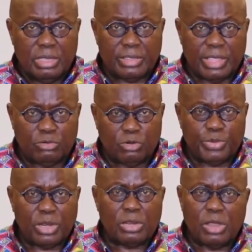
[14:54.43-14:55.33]
They will
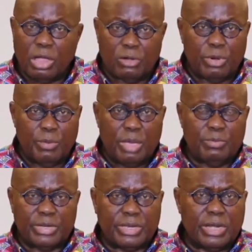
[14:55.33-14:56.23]
be long
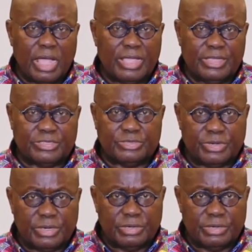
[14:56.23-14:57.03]
remembered in our history,